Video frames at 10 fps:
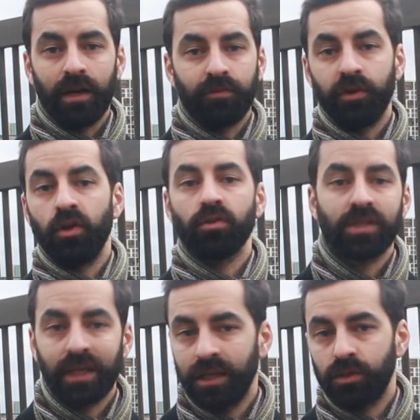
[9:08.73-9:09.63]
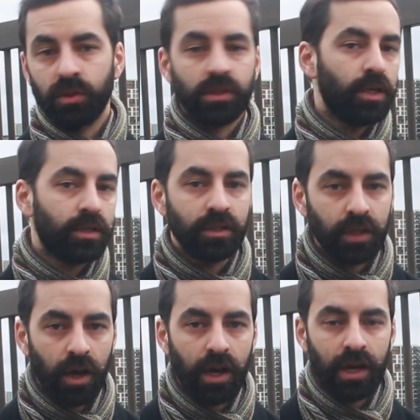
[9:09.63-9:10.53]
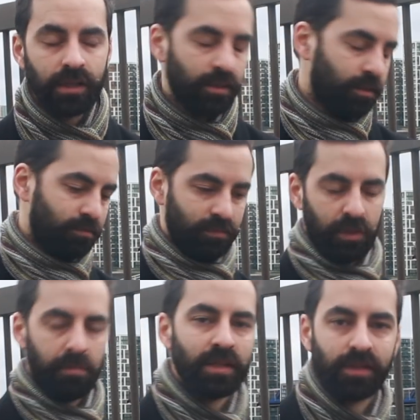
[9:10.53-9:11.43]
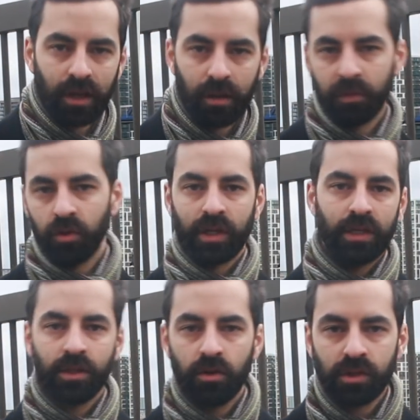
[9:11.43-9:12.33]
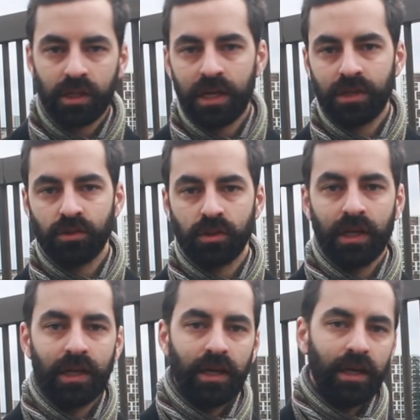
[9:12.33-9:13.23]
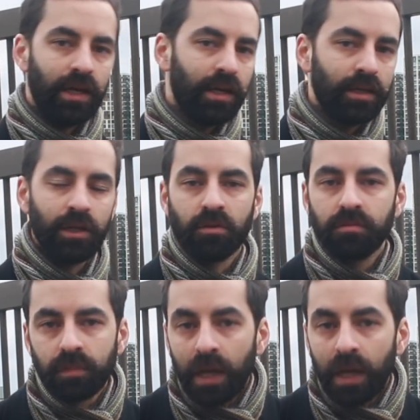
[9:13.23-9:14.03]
for not sticking to a certain diet and messing up your ketosis, or